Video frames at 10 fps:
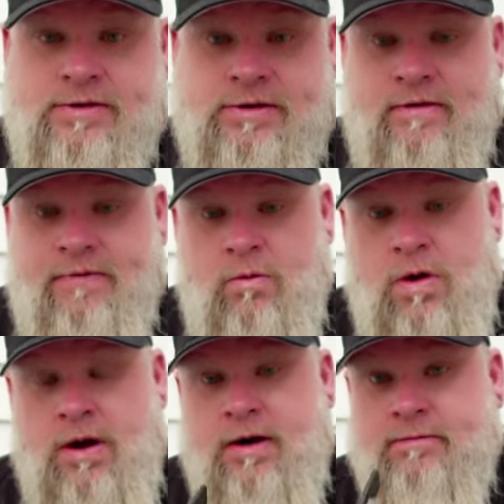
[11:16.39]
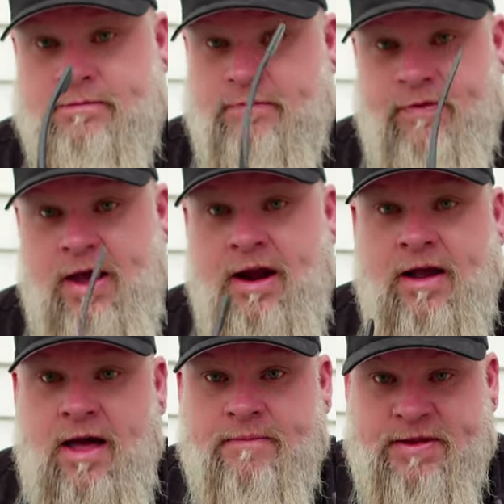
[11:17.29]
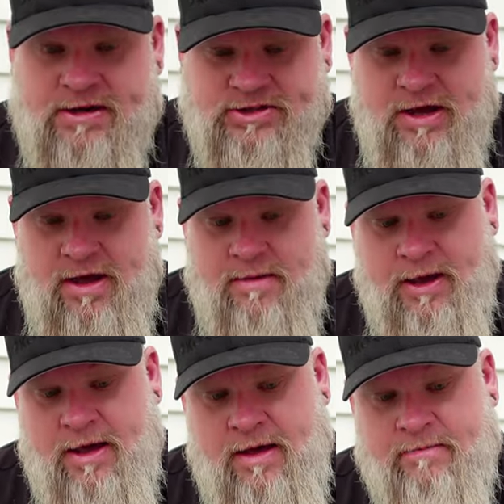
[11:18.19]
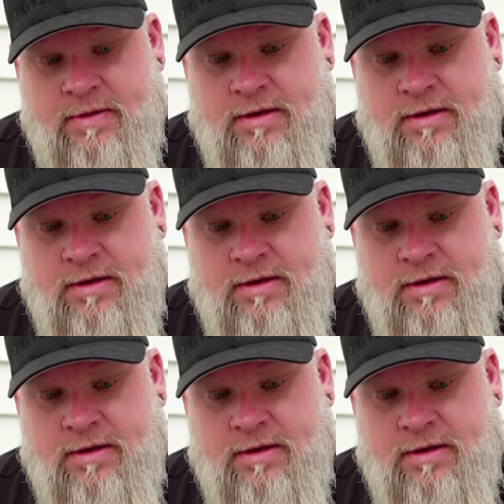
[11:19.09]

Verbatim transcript: So if you wanted, if you got a competition coming up,